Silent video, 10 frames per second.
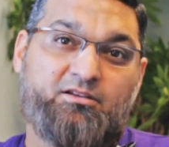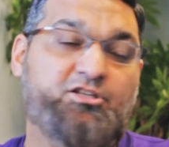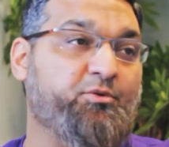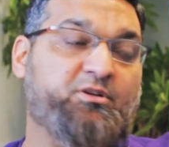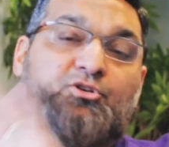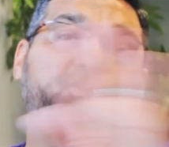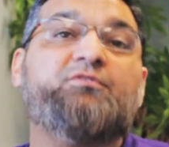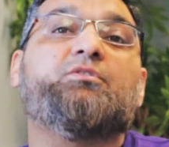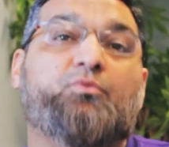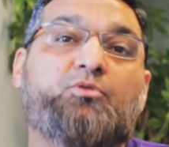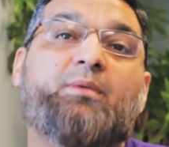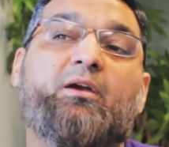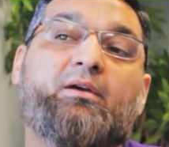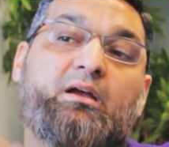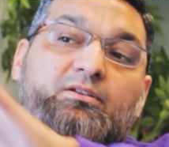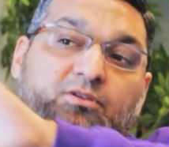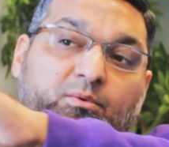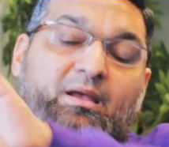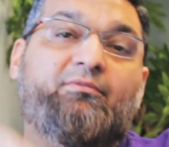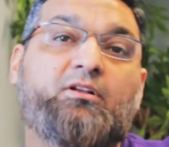she reserves the room area, so
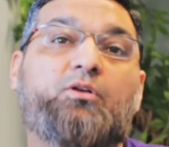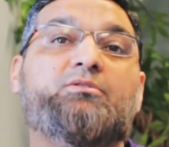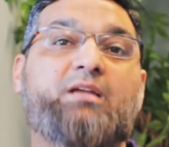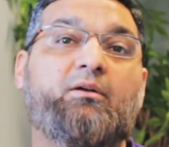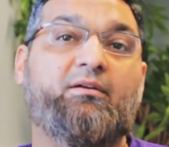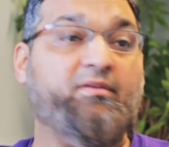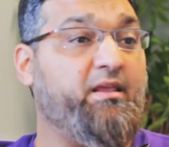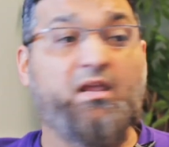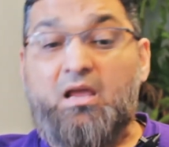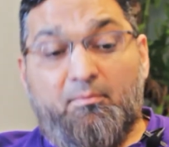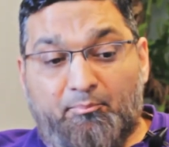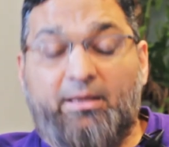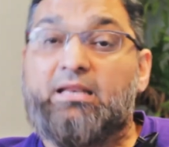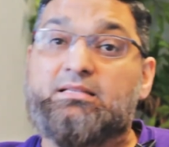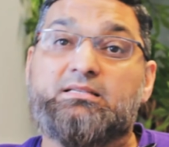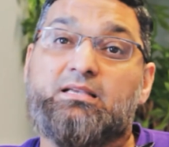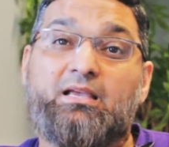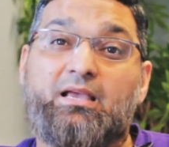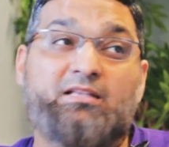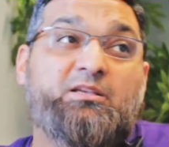we have to close down everything. But it's
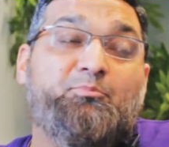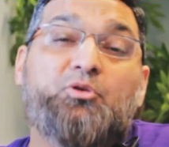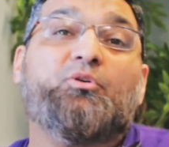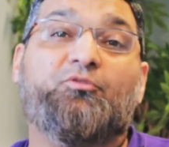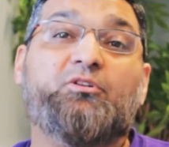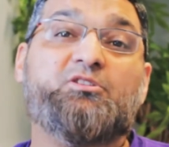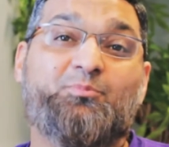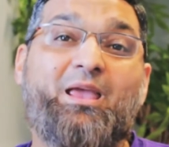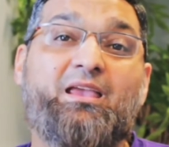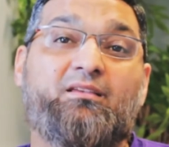a beautiful space,